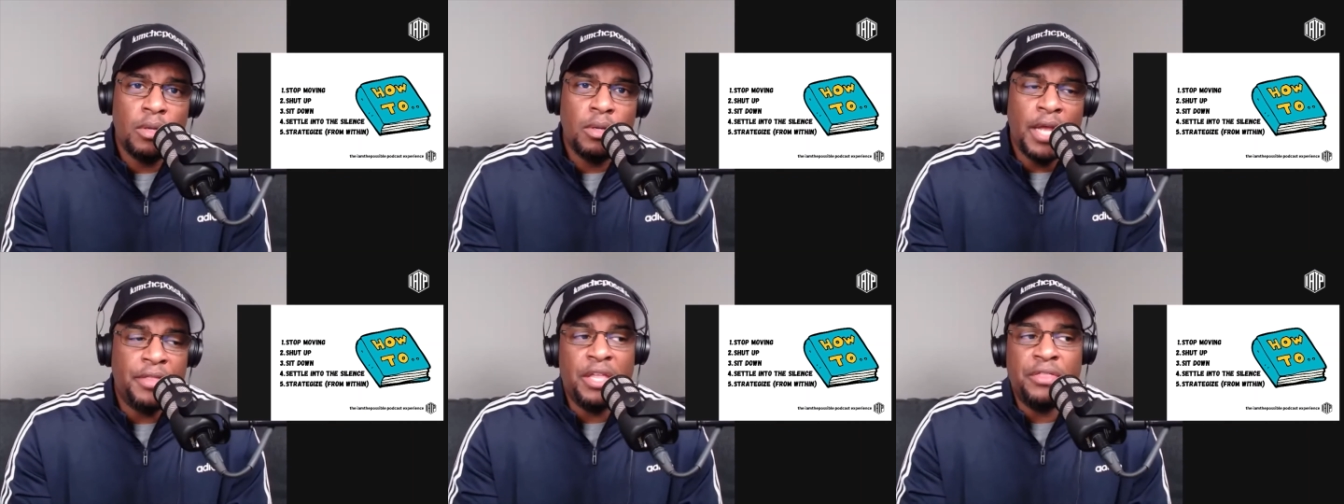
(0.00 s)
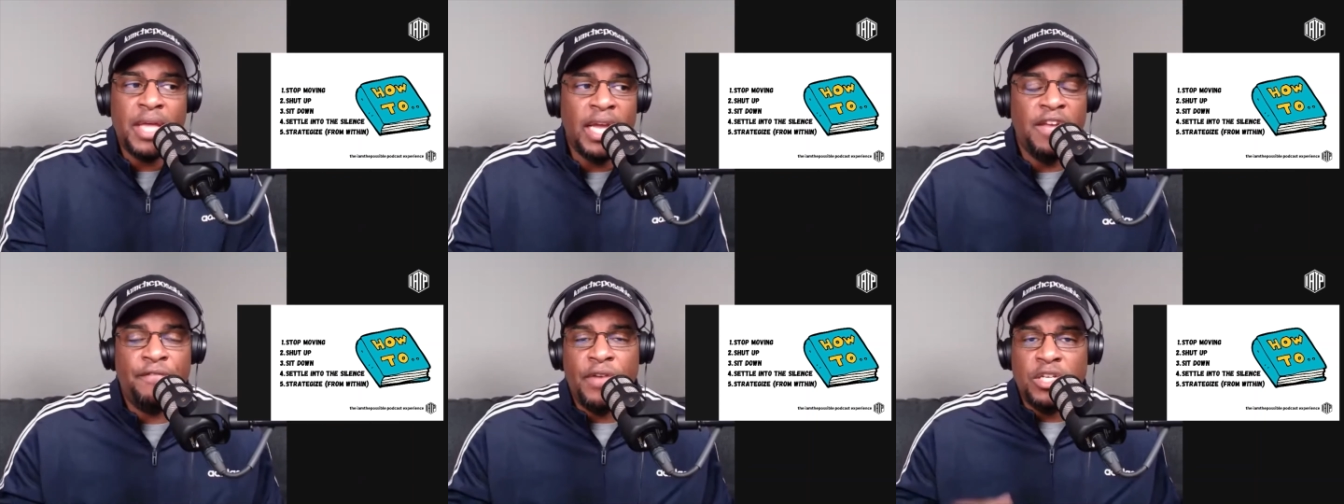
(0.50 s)
And then they
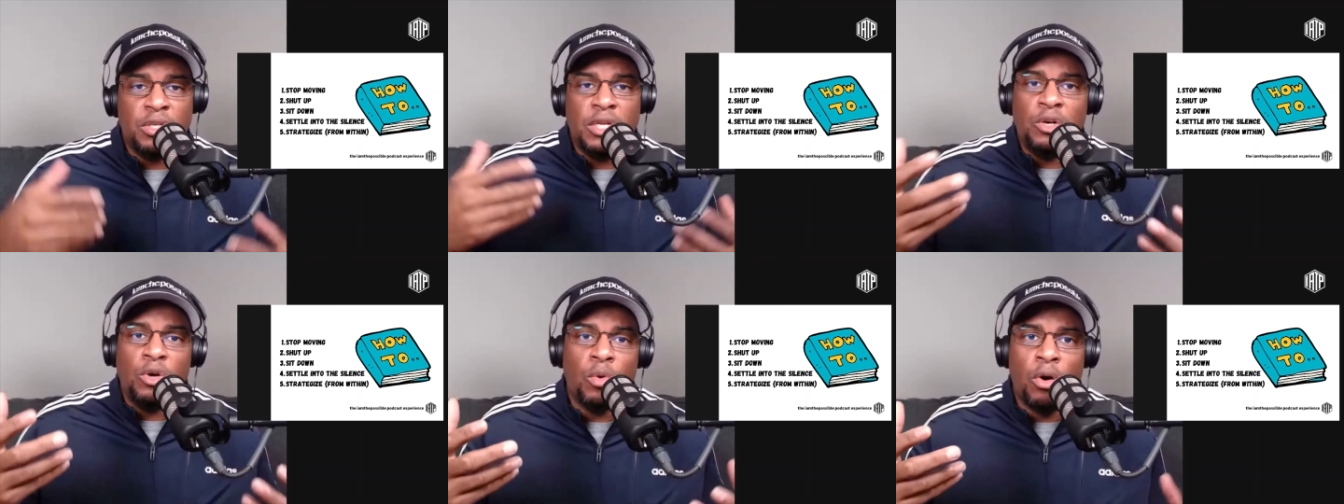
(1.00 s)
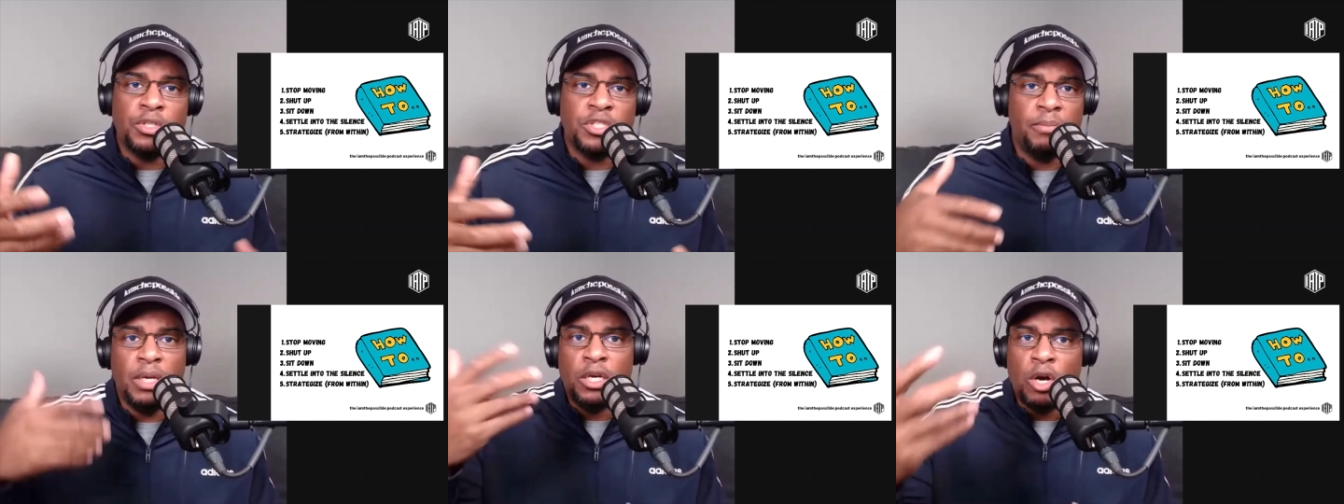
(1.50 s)
eventually go on
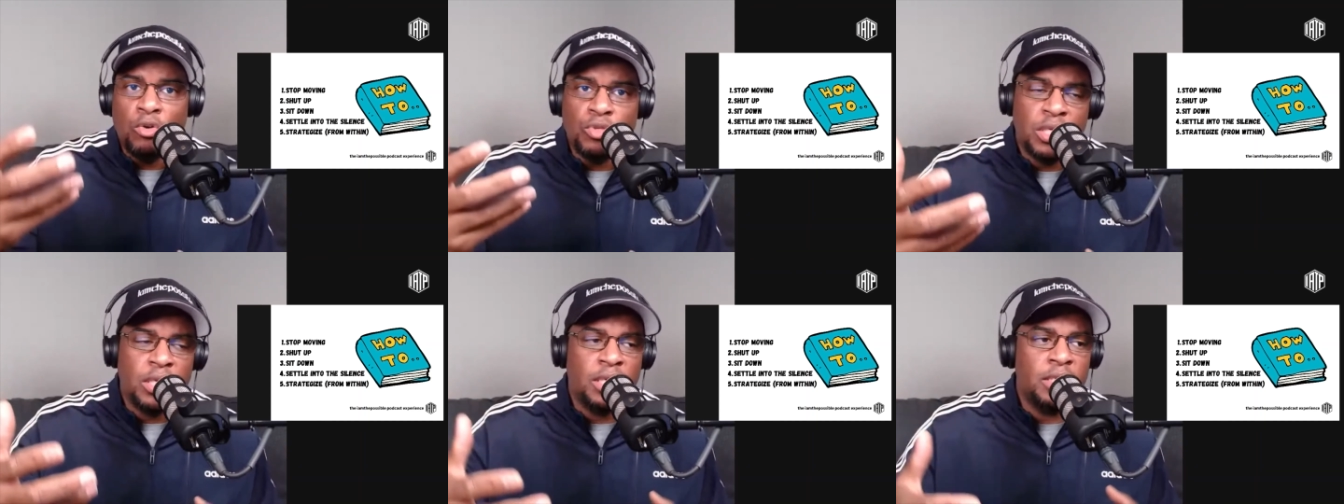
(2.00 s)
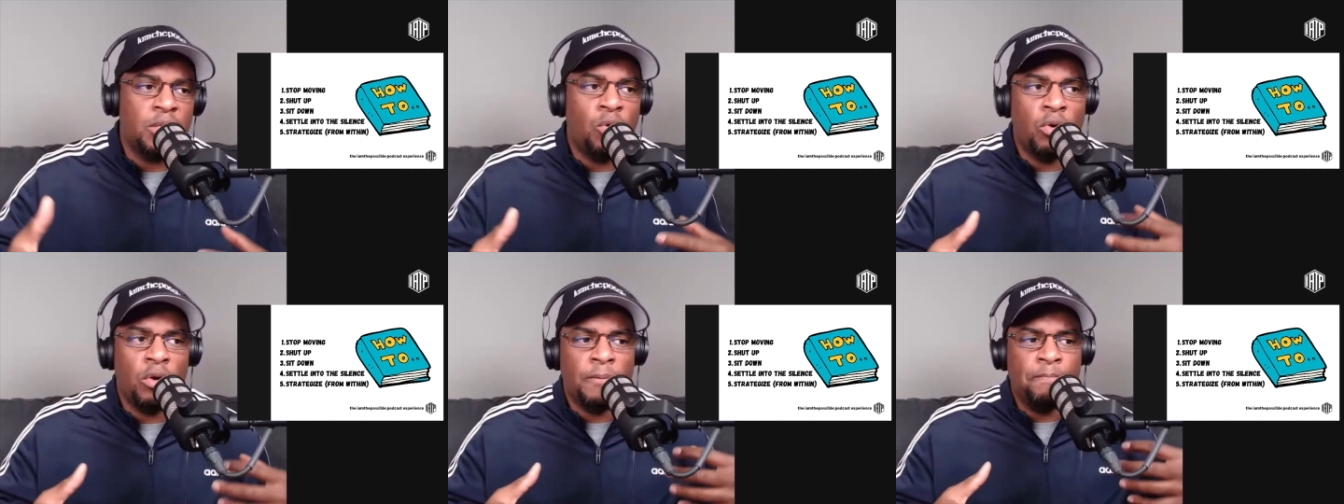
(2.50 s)
to be coaches
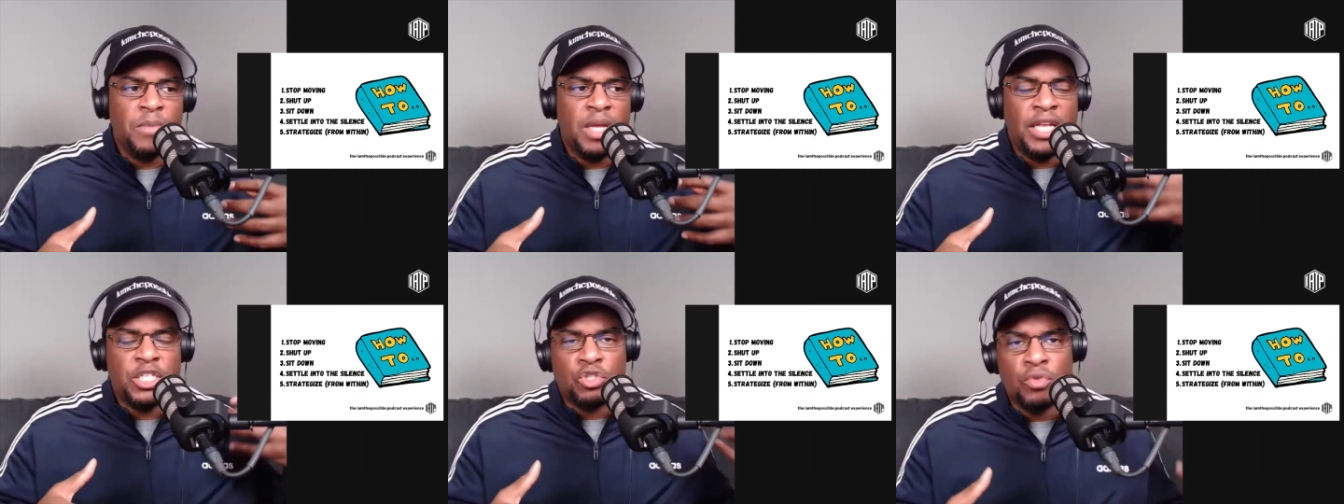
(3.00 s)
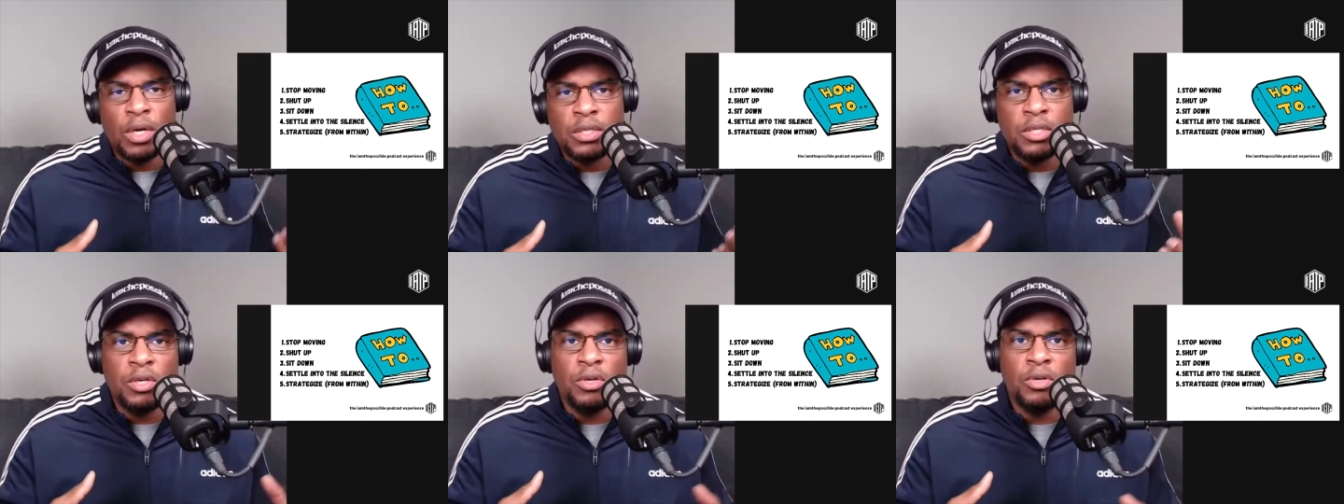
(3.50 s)
or
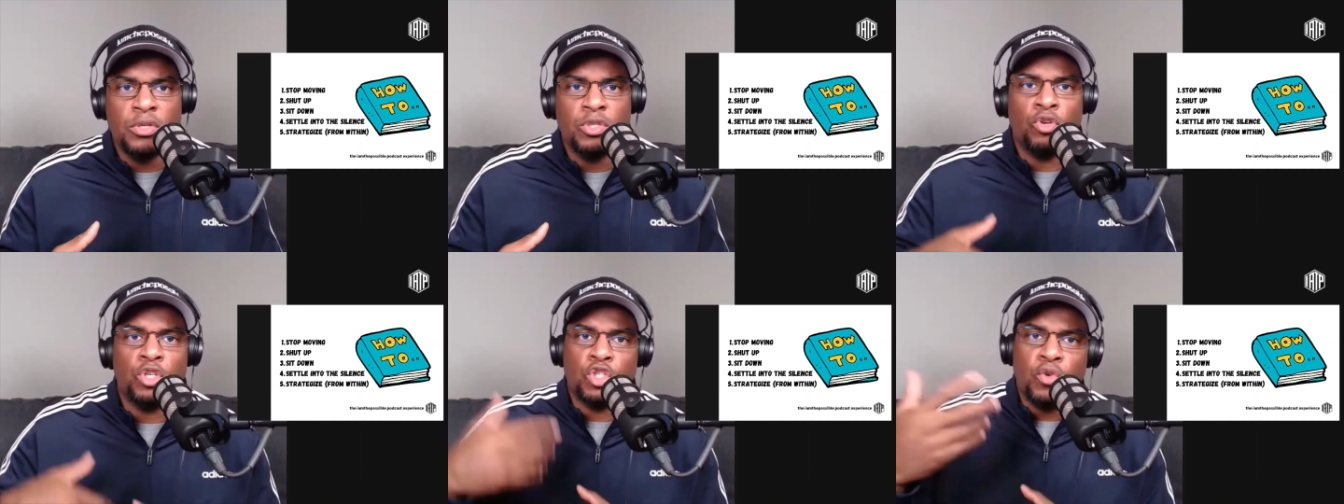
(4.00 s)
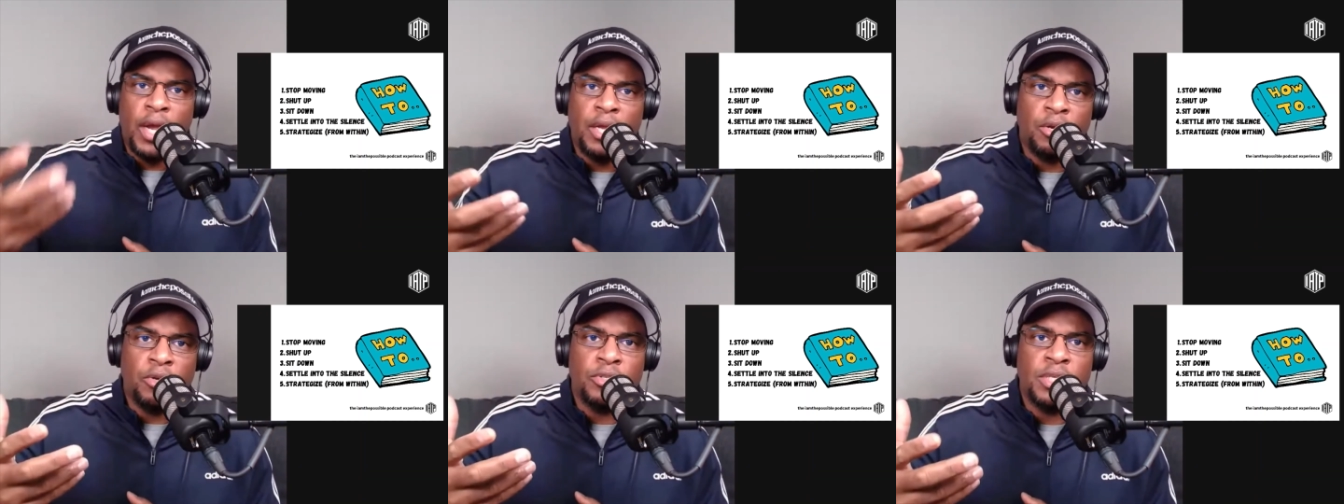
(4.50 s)
instructors or
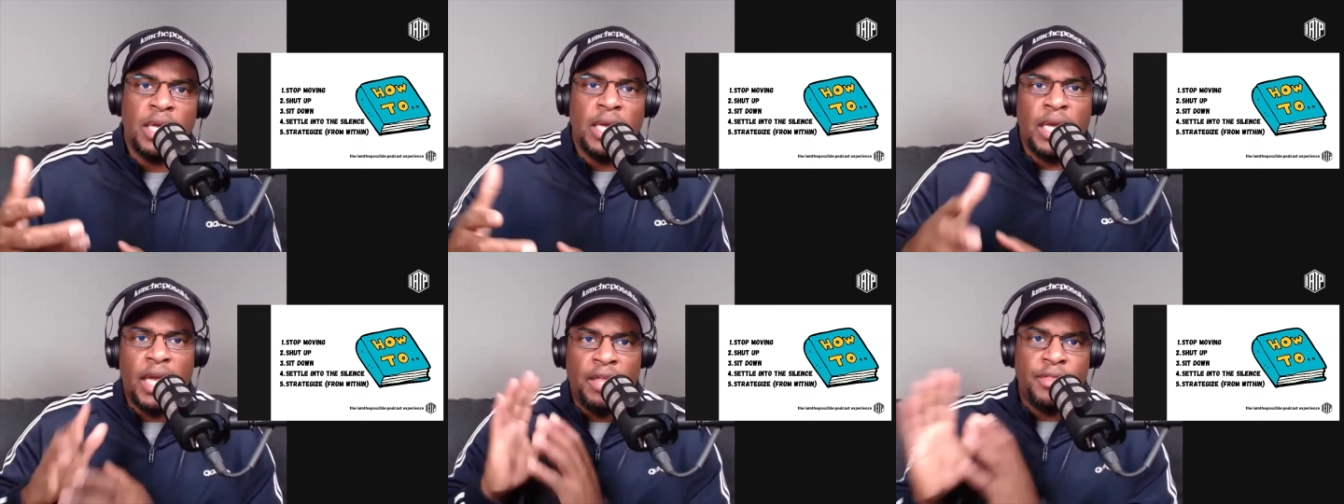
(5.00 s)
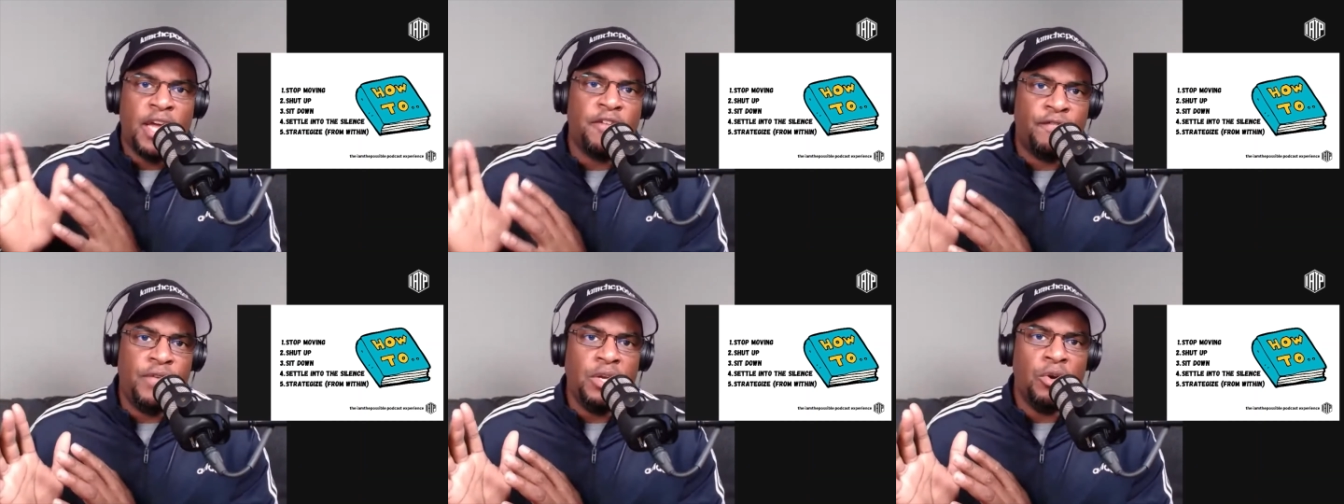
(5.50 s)
trainers in that
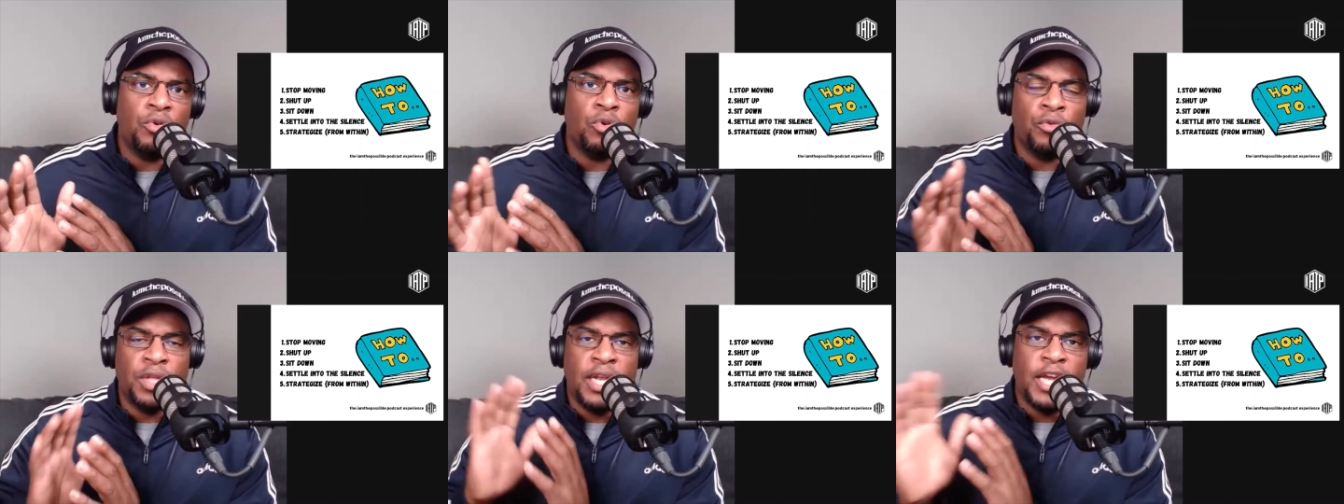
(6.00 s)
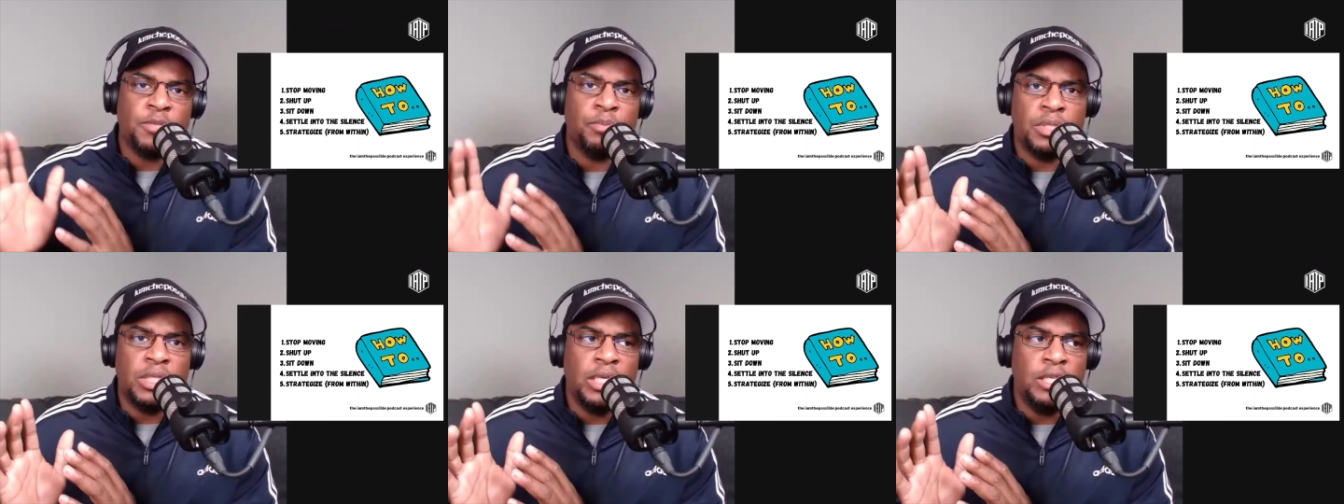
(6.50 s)
field or that
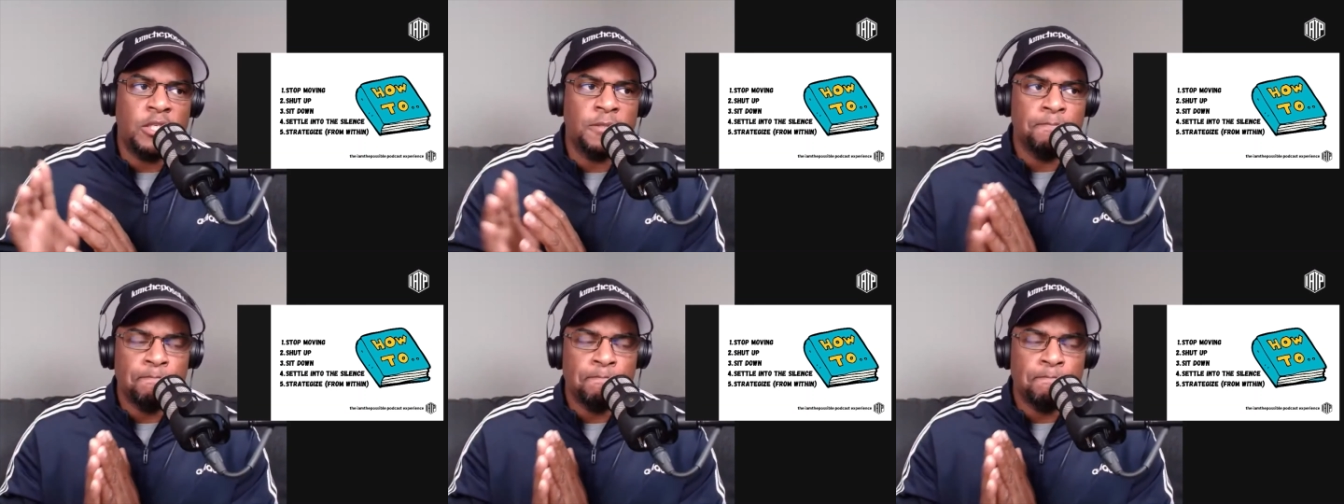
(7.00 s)
expertise.